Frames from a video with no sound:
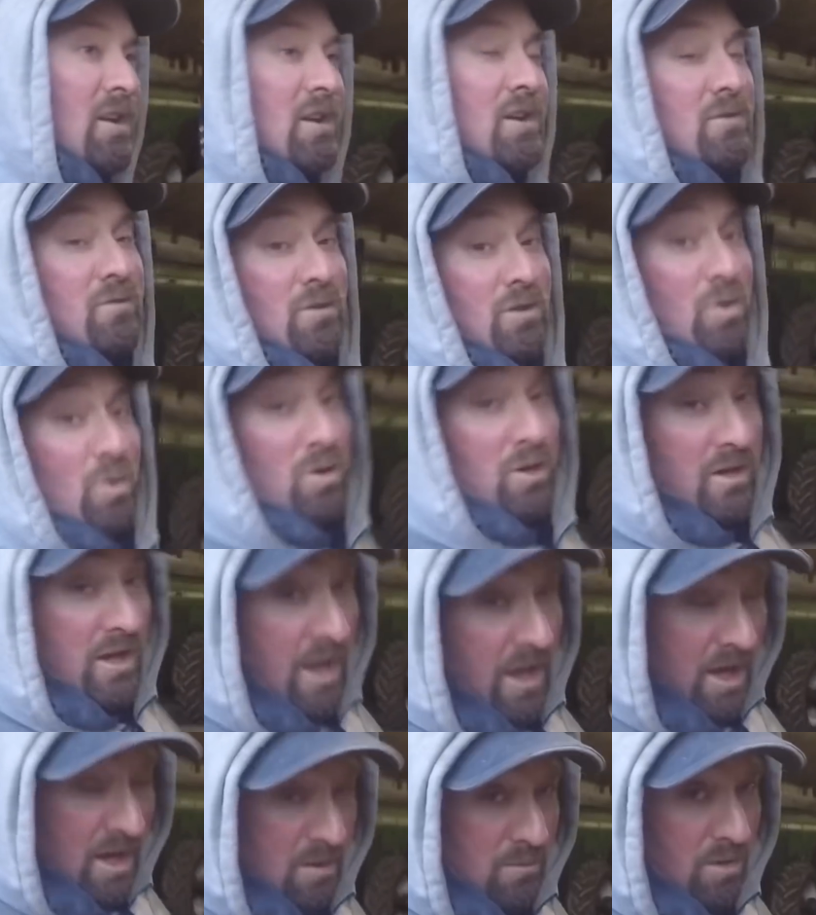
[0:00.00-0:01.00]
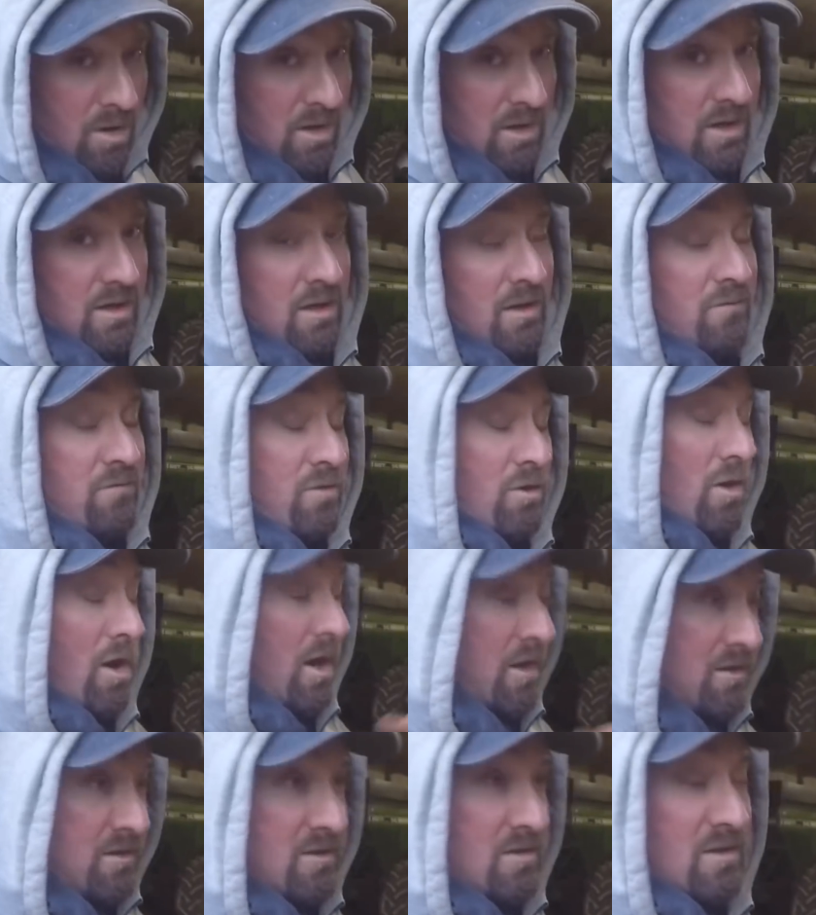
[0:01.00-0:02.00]
for the organic market, for
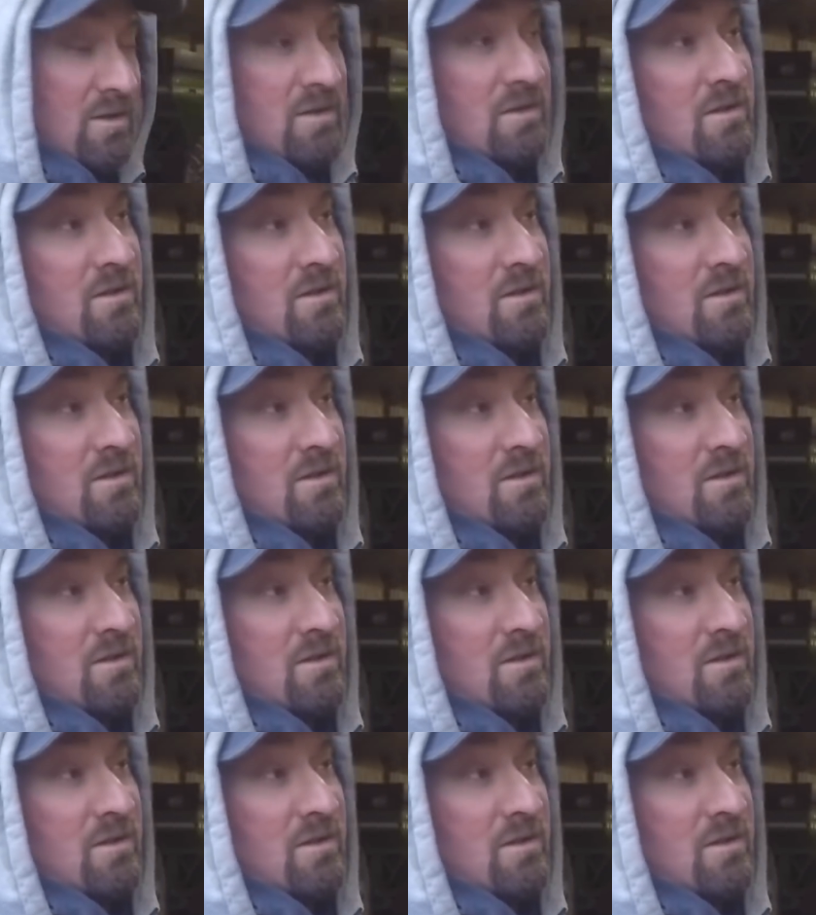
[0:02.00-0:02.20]
us,